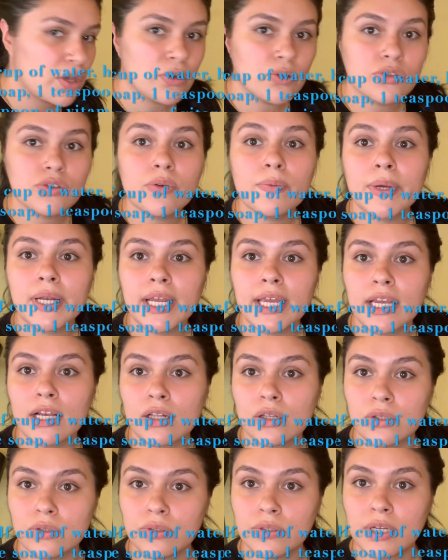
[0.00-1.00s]
also want to
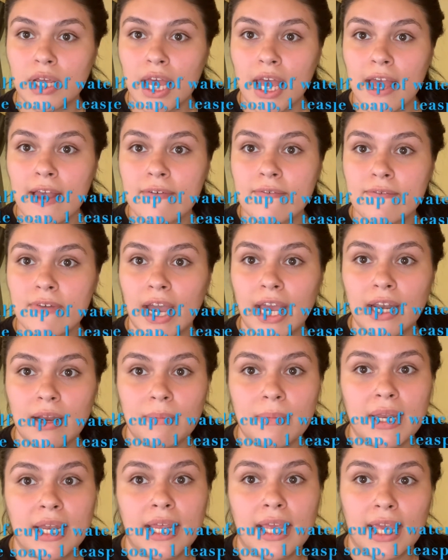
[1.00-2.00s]
include
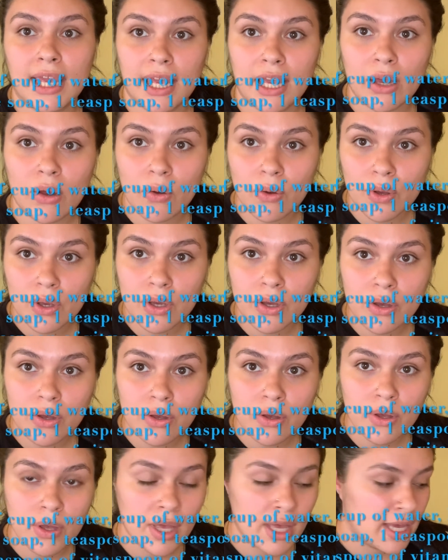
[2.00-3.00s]
vitamin E
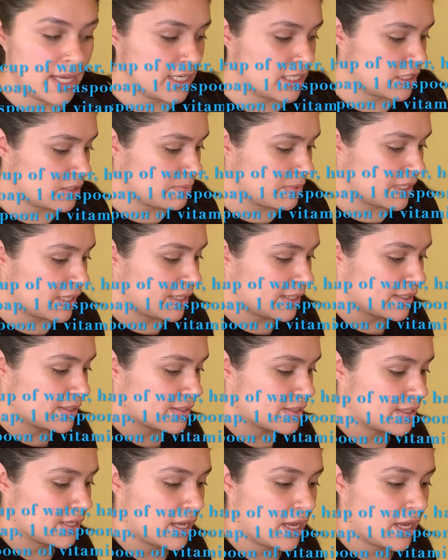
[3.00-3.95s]
oil, just because